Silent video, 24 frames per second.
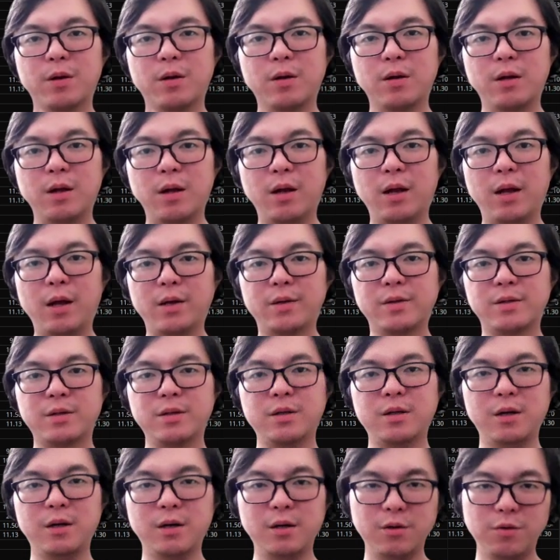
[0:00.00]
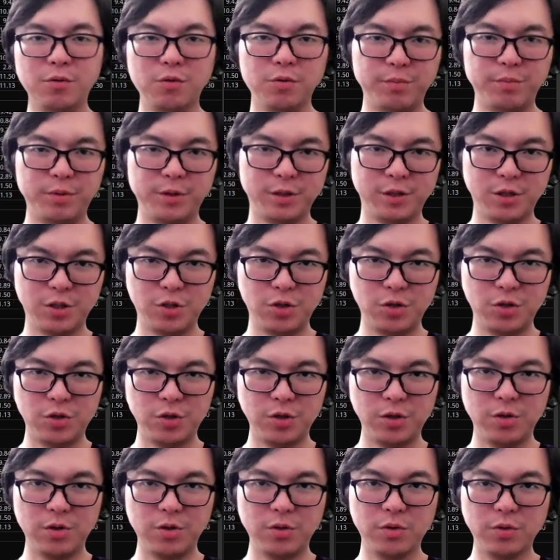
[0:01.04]
that your
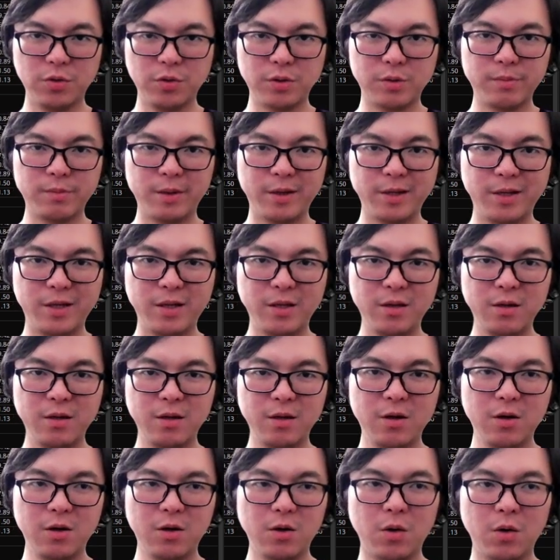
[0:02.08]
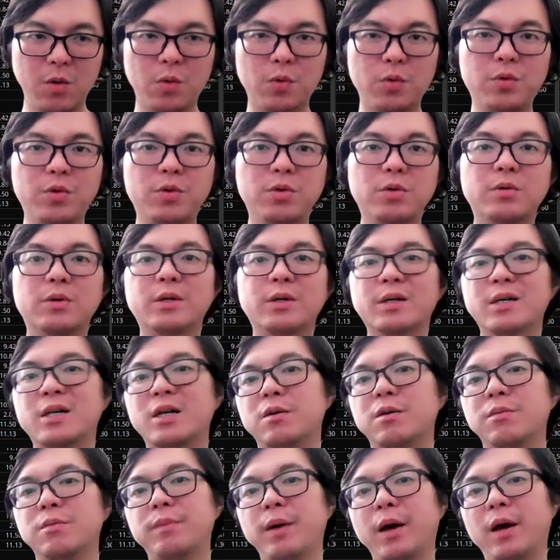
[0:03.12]
position lose money or your
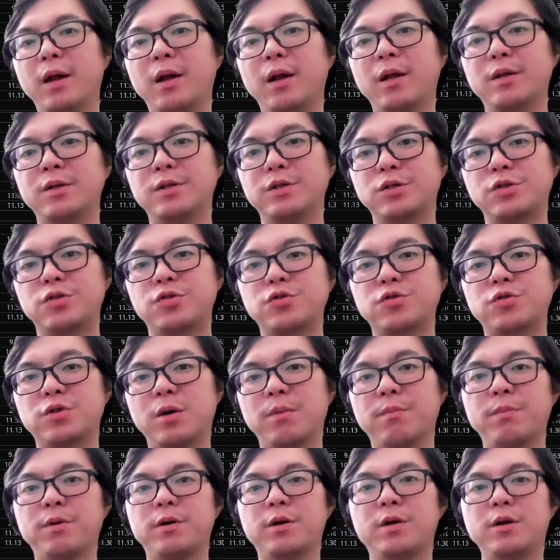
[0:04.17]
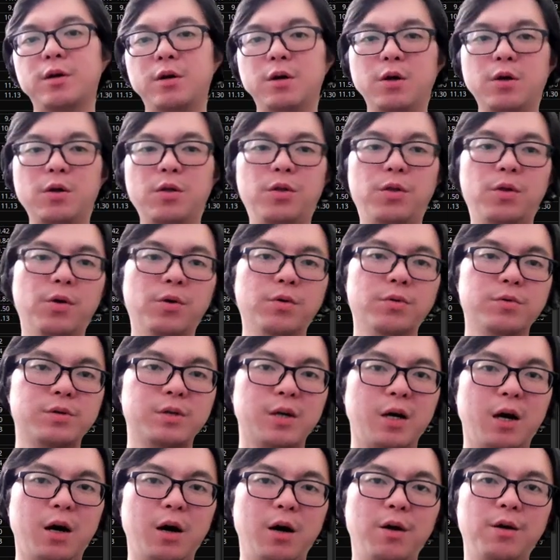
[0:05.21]
account balance drop. Those
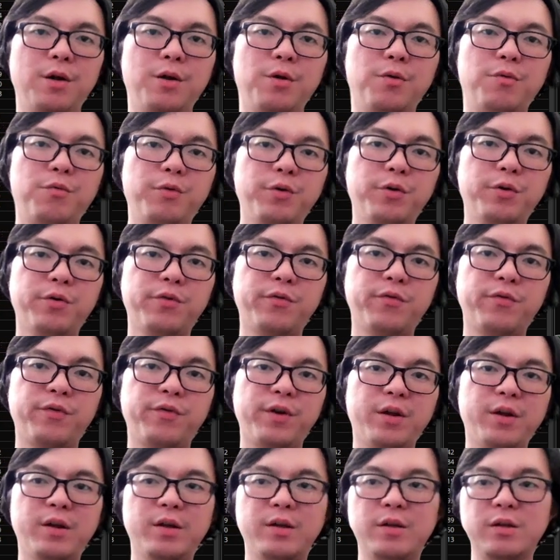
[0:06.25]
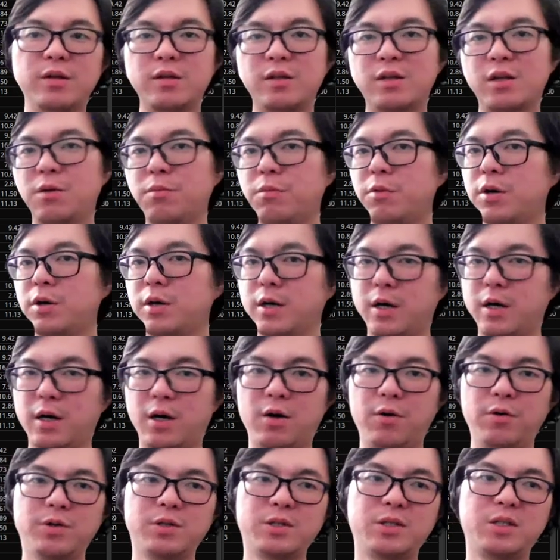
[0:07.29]
are the real feeling demo
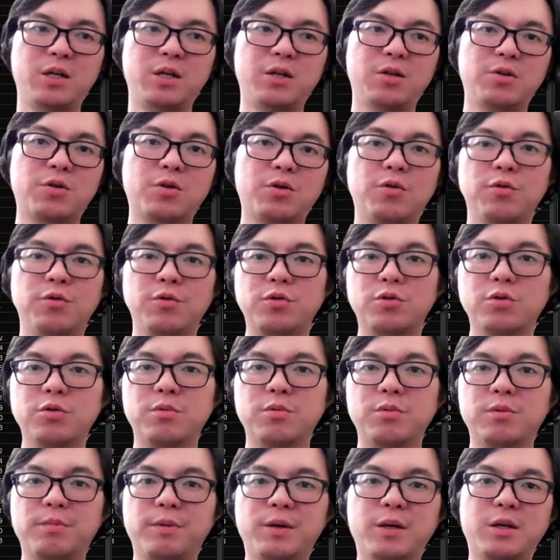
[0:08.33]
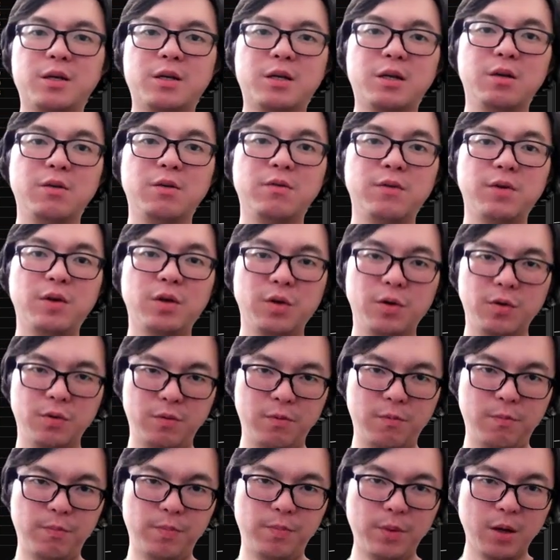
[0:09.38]
account is not going to be giving you.
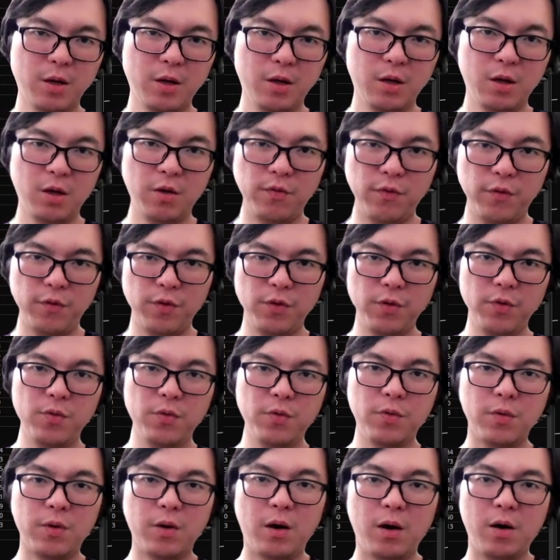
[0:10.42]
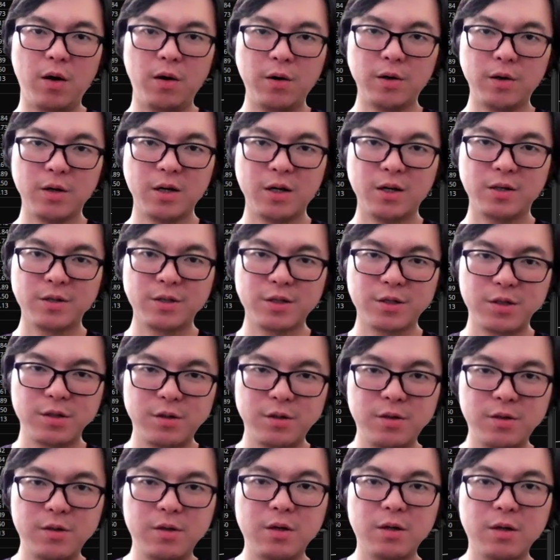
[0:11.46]
If you are
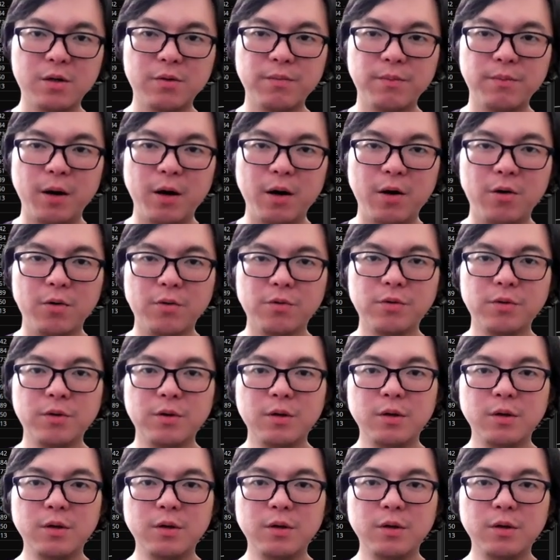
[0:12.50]
concerned about